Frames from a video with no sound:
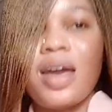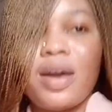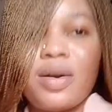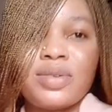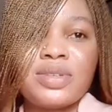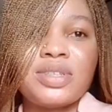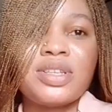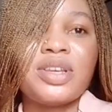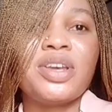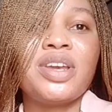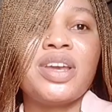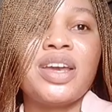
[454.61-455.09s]
I
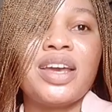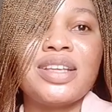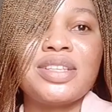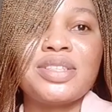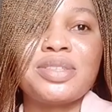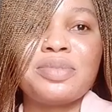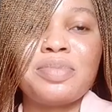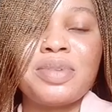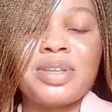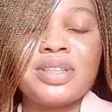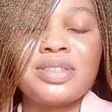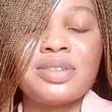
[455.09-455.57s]
want to tell you
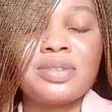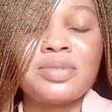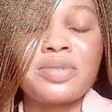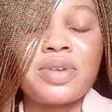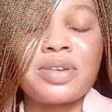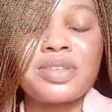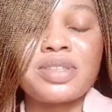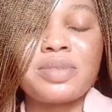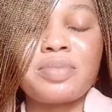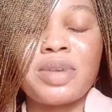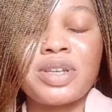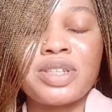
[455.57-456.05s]
guys to please
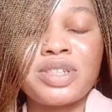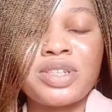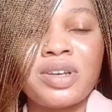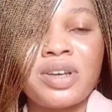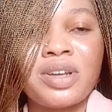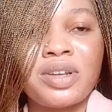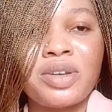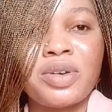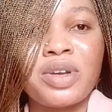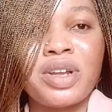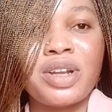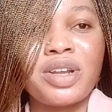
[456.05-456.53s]
subscribe to my
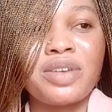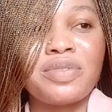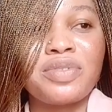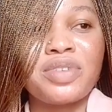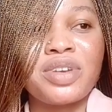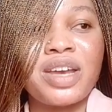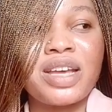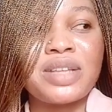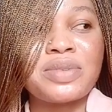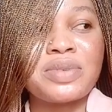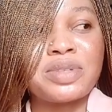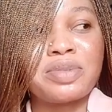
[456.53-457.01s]
channel. A lot of
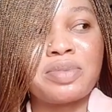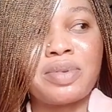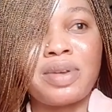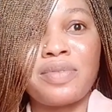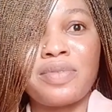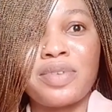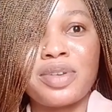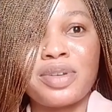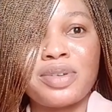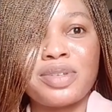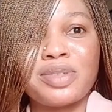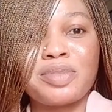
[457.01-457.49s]
you guys watch
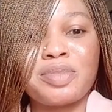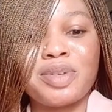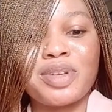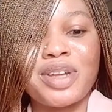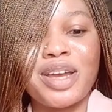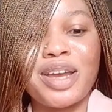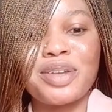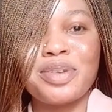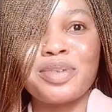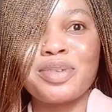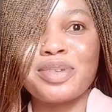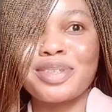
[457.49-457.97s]
my videos,
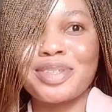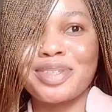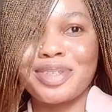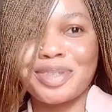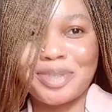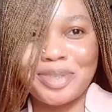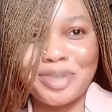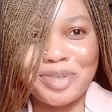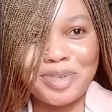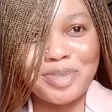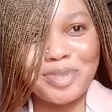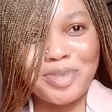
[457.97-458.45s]
but I not
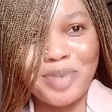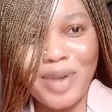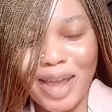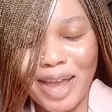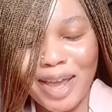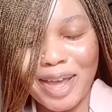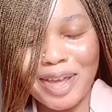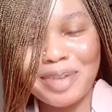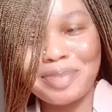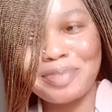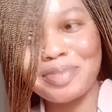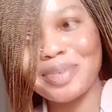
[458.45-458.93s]

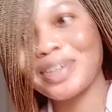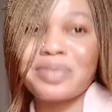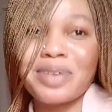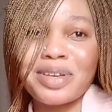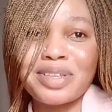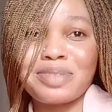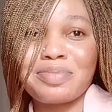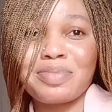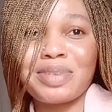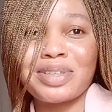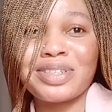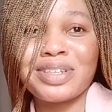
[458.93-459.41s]
subscribe.
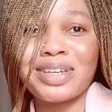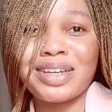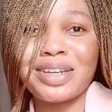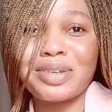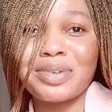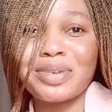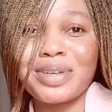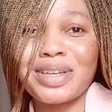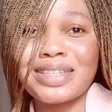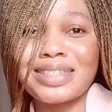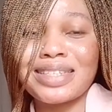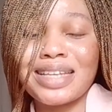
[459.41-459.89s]
Because my
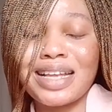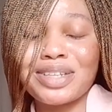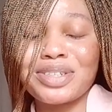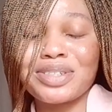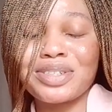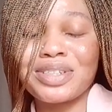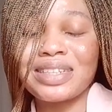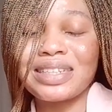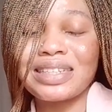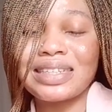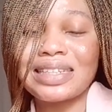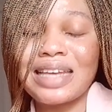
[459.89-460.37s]
channel is
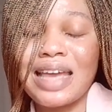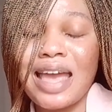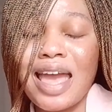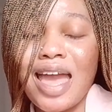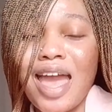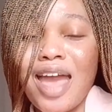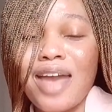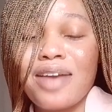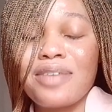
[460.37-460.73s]
actually